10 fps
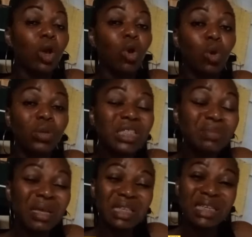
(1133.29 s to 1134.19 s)

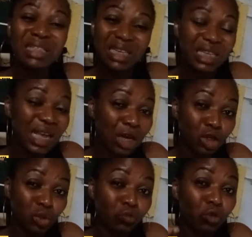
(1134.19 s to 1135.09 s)
Commitment and taking
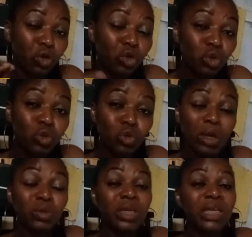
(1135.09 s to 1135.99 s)
action for you to
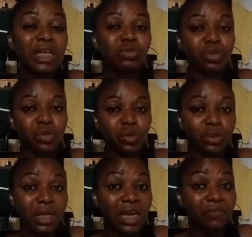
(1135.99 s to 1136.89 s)
actually get
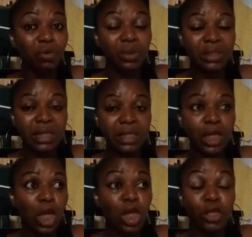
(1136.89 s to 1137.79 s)
results. Like I've always said,
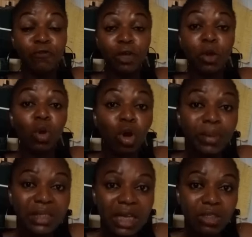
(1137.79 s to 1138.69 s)
if you're not
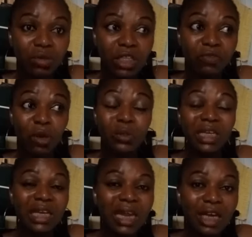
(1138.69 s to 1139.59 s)
committed to it, if you're not
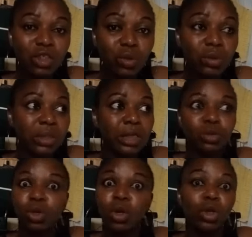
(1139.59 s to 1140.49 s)
taking actions,
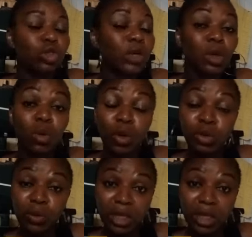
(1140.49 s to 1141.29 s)
then you are not going to